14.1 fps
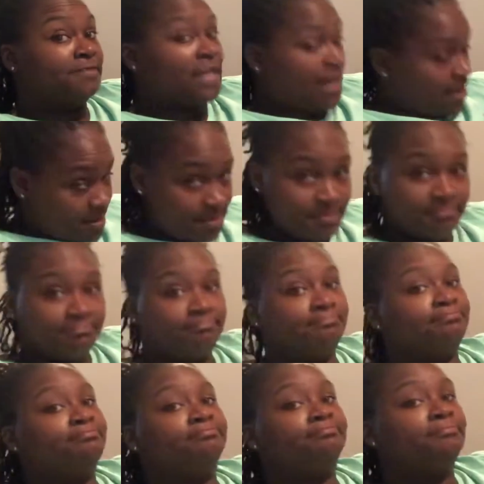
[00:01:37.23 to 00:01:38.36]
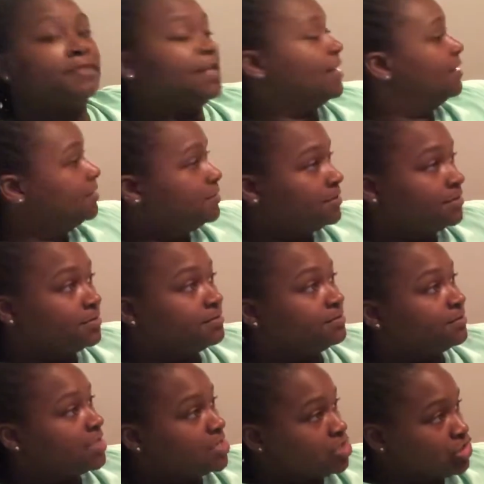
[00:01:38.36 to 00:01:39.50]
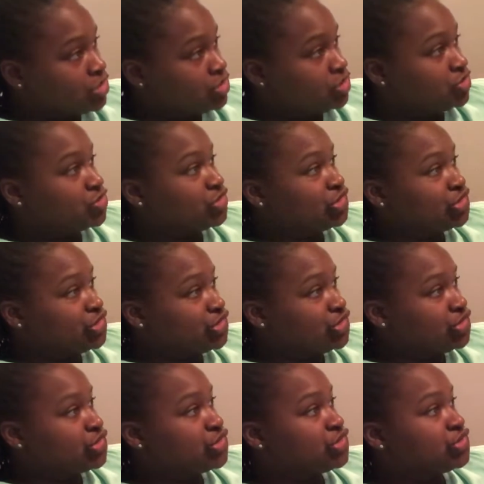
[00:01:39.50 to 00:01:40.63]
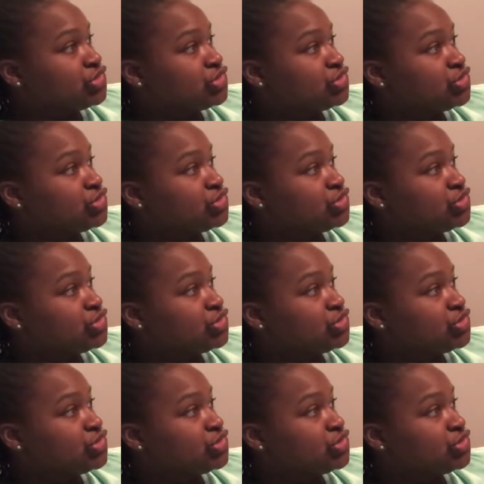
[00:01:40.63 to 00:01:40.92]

Yup. Mm, she look looked too old to have a daughter that young.